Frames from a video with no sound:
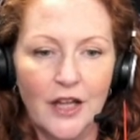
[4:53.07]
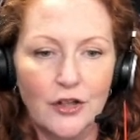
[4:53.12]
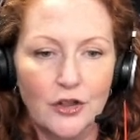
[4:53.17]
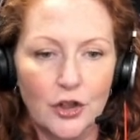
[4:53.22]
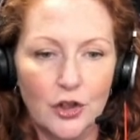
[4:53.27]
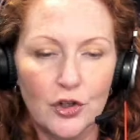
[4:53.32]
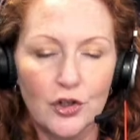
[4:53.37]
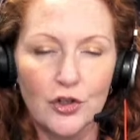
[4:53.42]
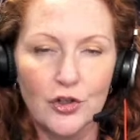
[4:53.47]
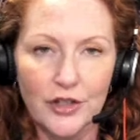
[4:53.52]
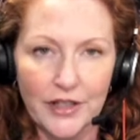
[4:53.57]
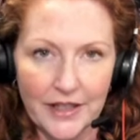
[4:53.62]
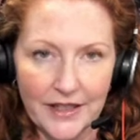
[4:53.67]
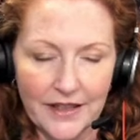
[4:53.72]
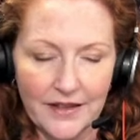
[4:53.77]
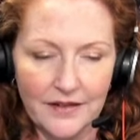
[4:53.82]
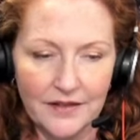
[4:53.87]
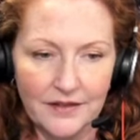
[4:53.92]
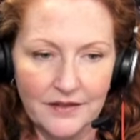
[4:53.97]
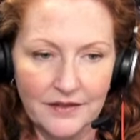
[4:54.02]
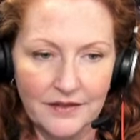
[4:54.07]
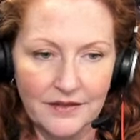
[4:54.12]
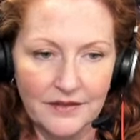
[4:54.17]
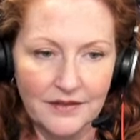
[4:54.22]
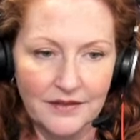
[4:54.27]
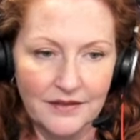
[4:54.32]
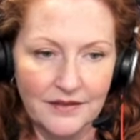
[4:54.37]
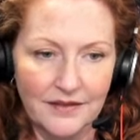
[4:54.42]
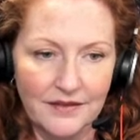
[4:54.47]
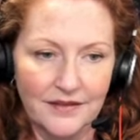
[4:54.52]
Dirty.
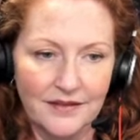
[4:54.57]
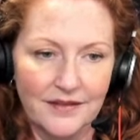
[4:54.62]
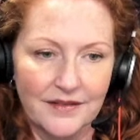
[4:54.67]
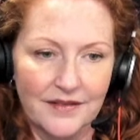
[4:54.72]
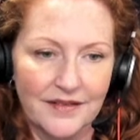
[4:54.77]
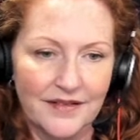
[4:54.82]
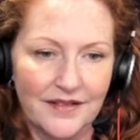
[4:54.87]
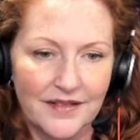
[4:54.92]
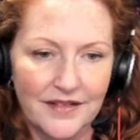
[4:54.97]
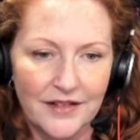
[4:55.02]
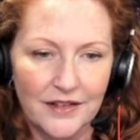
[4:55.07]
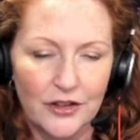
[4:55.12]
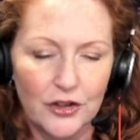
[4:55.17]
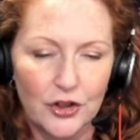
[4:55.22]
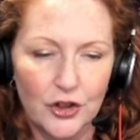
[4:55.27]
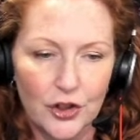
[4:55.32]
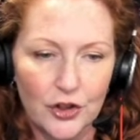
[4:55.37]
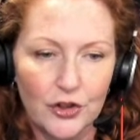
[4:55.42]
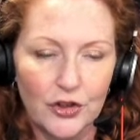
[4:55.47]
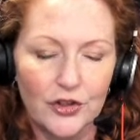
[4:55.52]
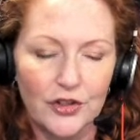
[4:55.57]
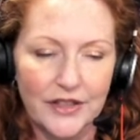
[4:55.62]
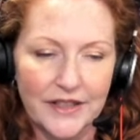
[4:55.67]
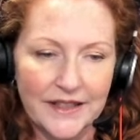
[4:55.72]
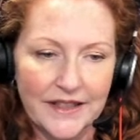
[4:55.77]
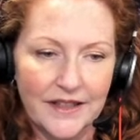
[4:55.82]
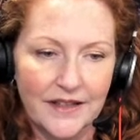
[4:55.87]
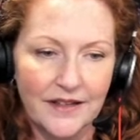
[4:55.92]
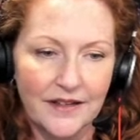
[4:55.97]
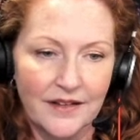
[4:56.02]

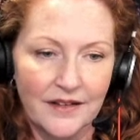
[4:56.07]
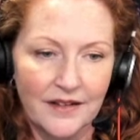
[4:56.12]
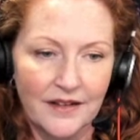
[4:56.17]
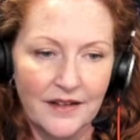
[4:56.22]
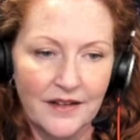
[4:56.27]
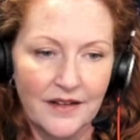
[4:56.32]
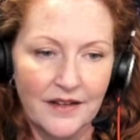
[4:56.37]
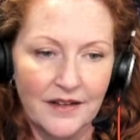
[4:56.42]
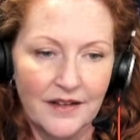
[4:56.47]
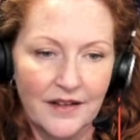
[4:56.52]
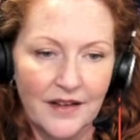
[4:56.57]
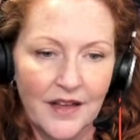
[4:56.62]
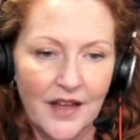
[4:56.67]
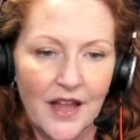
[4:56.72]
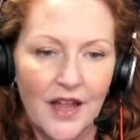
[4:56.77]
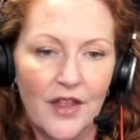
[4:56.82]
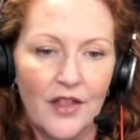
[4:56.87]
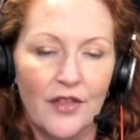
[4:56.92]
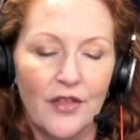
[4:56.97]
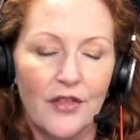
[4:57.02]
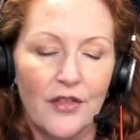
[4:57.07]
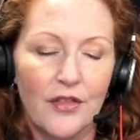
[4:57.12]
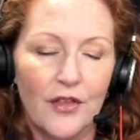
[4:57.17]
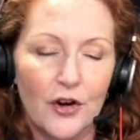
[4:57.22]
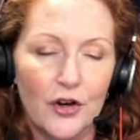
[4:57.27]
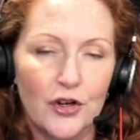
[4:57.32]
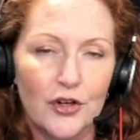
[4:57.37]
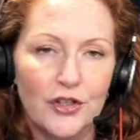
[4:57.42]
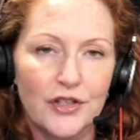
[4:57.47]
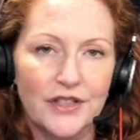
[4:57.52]
Dirty.
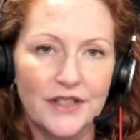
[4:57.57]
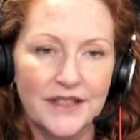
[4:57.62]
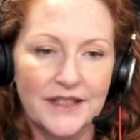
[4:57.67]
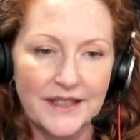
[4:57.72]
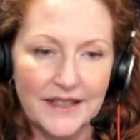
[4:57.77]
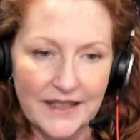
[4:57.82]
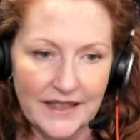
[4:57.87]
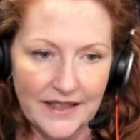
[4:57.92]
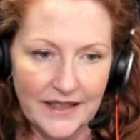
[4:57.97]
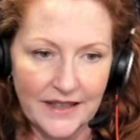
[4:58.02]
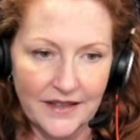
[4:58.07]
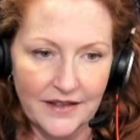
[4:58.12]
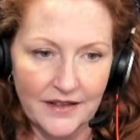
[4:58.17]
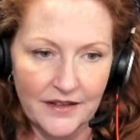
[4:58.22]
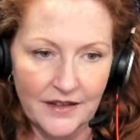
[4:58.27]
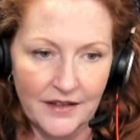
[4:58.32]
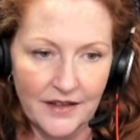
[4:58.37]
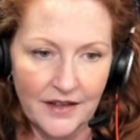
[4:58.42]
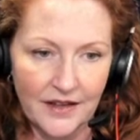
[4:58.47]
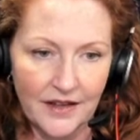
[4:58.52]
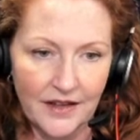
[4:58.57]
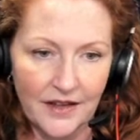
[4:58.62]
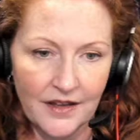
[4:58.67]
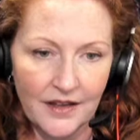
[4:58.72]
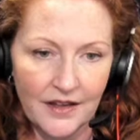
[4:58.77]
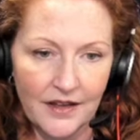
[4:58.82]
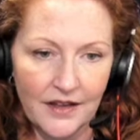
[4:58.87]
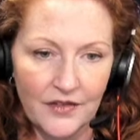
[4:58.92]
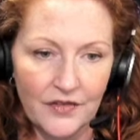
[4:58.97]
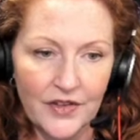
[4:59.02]
Thirsty.
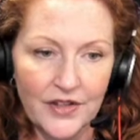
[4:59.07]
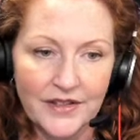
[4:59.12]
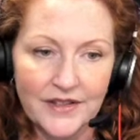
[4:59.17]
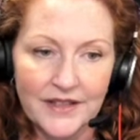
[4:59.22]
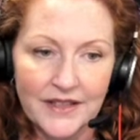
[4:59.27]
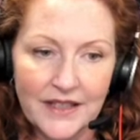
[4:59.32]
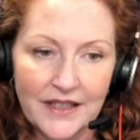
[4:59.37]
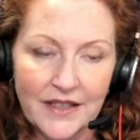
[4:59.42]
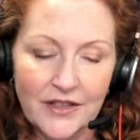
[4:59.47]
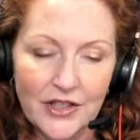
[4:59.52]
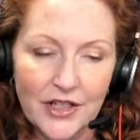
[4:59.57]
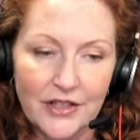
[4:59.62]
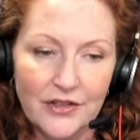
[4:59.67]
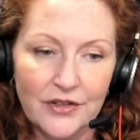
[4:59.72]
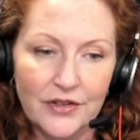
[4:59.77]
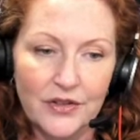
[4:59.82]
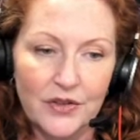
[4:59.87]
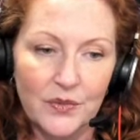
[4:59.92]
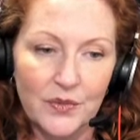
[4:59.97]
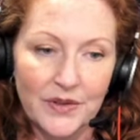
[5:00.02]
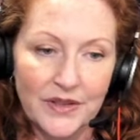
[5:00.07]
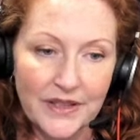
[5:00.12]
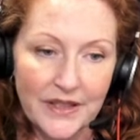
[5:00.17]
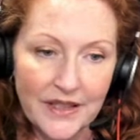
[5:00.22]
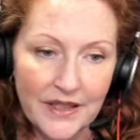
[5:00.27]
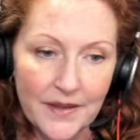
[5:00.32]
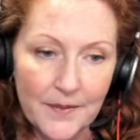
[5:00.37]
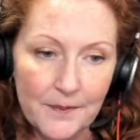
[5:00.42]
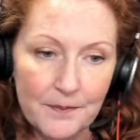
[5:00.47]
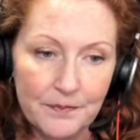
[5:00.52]
This T changes to a
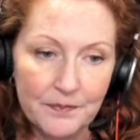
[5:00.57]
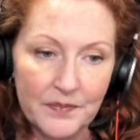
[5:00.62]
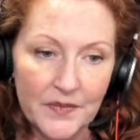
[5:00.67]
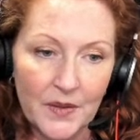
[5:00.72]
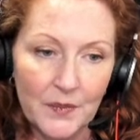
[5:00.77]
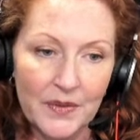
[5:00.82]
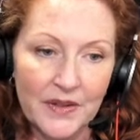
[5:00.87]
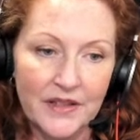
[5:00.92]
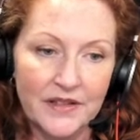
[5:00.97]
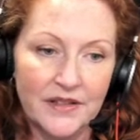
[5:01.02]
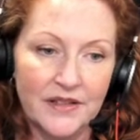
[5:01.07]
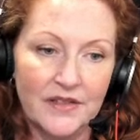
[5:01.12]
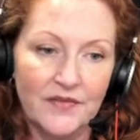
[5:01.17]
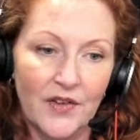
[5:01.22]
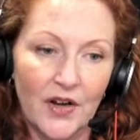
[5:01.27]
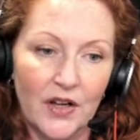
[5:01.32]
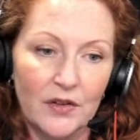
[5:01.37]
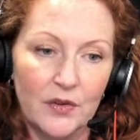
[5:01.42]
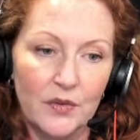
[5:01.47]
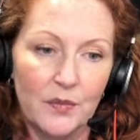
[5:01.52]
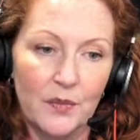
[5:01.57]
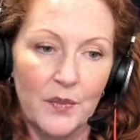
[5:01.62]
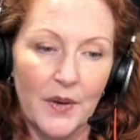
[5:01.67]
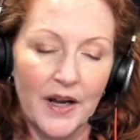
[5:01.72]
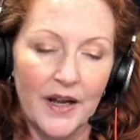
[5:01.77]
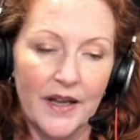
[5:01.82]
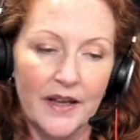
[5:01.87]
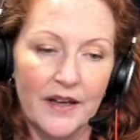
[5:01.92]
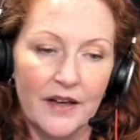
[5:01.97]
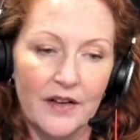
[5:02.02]
D. because it's followed
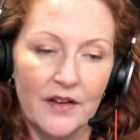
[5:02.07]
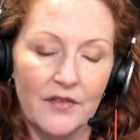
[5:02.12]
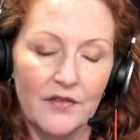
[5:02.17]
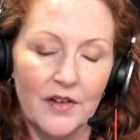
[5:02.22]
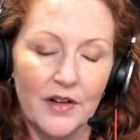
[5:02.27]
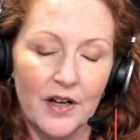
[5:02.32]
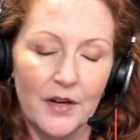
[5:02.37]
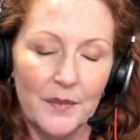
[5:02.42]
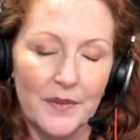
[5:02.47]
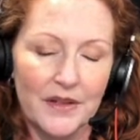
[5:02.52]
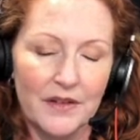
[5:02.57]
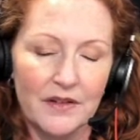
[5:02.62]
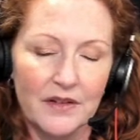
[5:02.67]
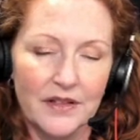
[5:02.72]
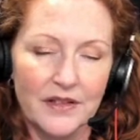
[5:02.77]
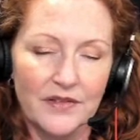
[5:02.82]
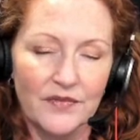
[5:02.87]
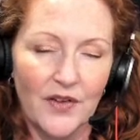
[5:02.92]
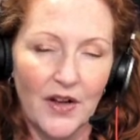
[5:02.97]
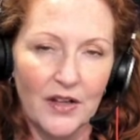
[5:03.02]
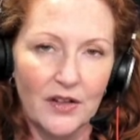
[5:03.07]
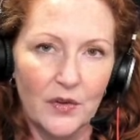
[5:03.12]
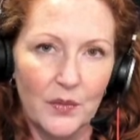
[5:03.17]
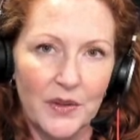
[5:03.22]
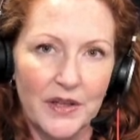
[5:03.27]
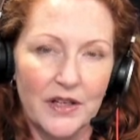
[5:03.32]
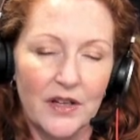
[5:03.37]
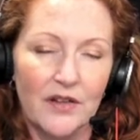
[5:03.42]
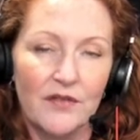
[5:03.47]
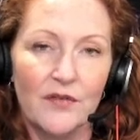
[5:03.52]
by it's
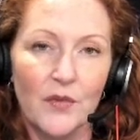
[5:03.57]
following a